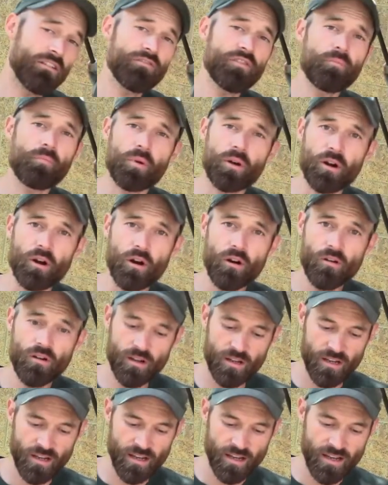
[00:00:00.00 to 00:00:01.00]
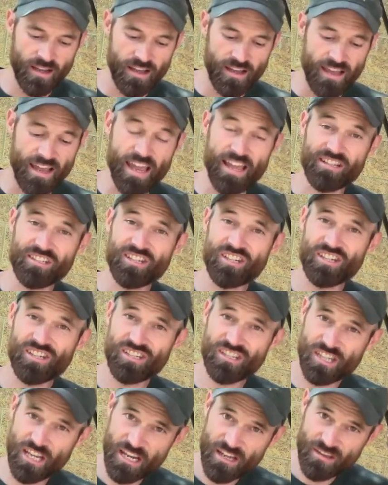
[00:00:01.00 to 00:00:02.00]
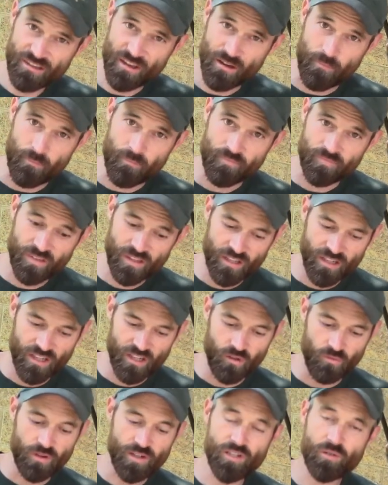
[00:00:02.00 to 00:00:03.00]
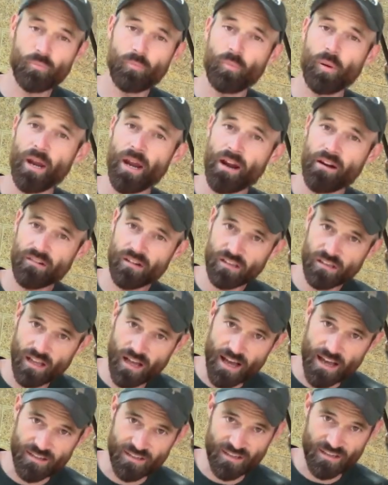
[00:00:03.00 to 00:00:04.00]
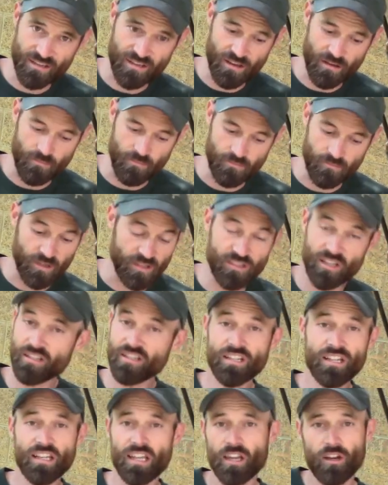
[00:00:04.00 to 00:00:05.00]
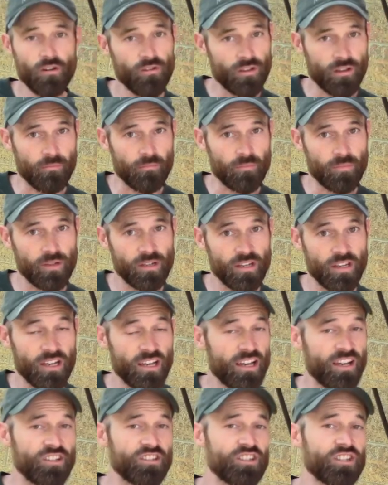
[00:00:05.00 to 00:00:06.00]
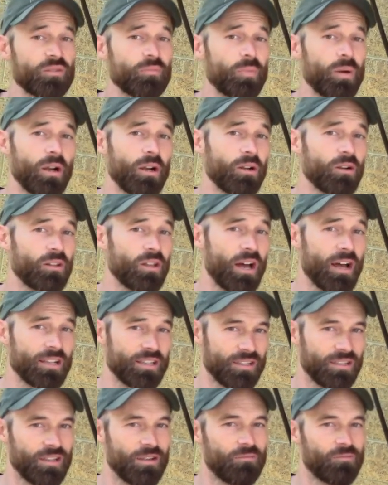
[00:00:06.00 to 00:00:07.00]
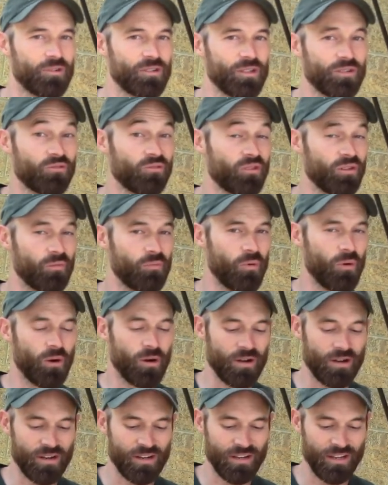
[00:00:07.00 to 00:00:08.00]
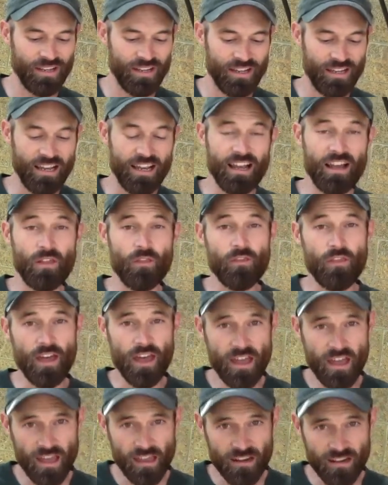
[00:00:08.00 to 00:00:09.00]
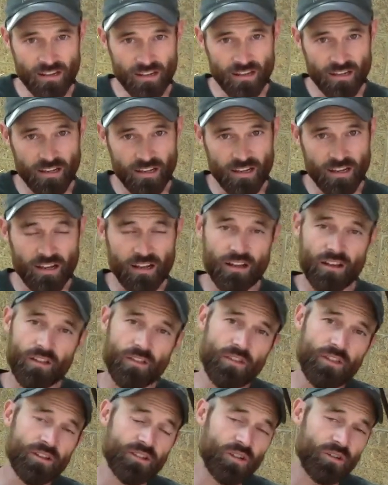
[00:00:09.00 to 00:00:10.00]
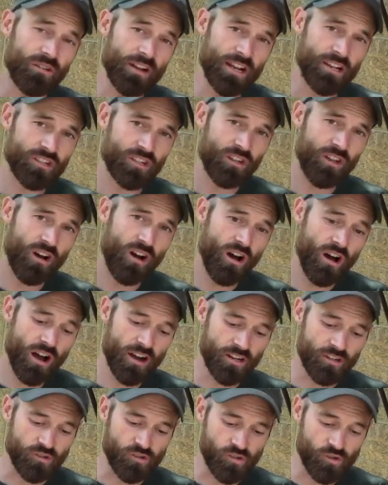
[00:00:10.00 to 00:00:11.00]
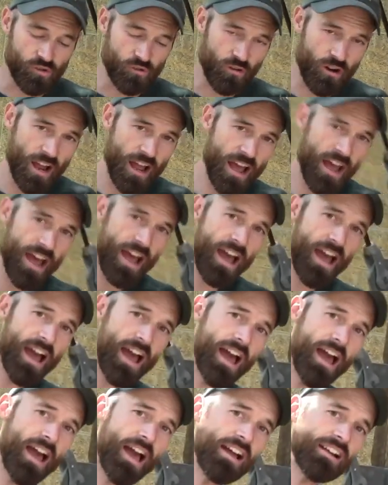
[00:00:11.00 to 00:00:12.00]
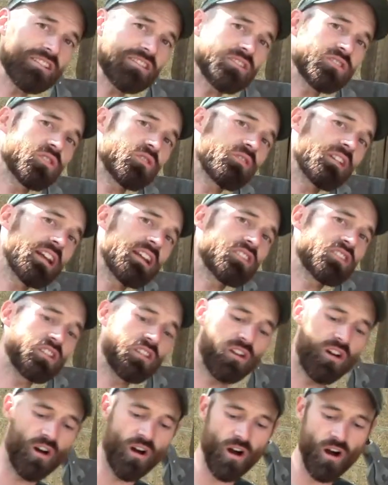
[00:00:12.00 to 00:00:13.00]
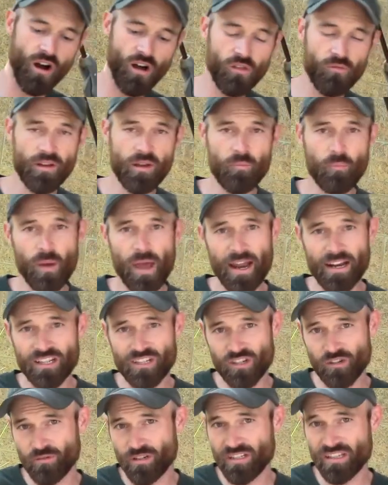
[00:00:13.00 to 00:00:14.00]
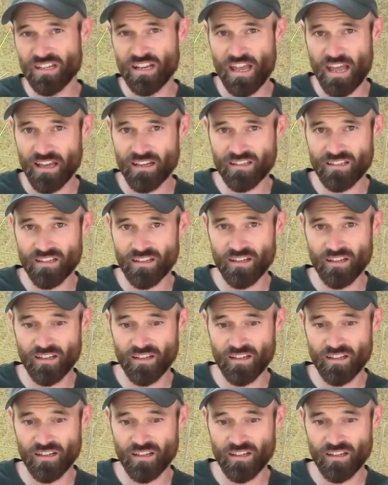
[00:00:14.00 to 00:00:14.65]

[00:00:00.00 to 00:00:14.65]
the burrow and sting them, which paralyzes them. It doesn't kill them, it just paralyzes them, which is really important. Then, the tarantula hawk drags the tarantula all the way back to its nest,